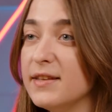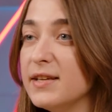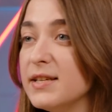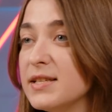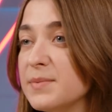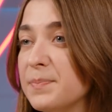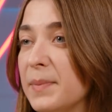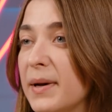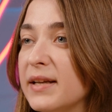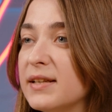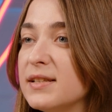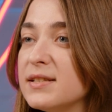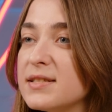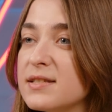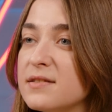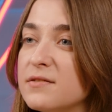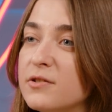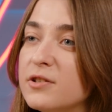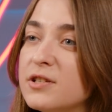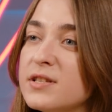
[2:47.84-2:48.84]
these
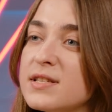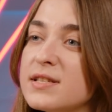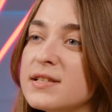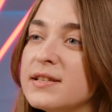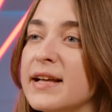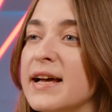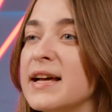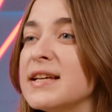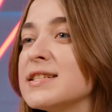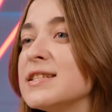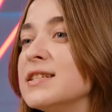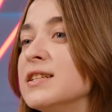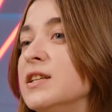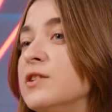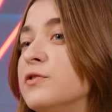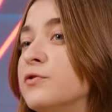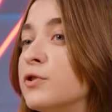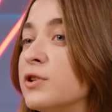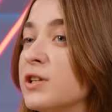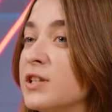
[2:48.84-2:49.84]
panels, there is less
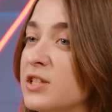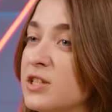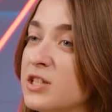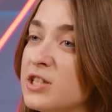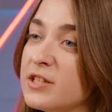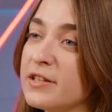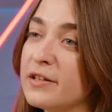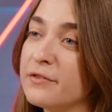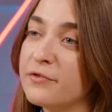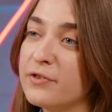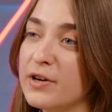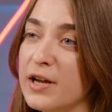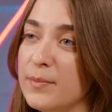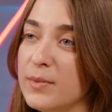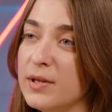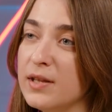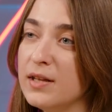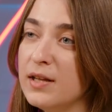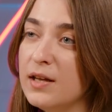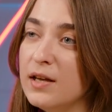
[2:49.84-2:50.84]
need for additional
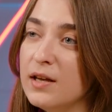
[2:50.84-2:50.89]
framing.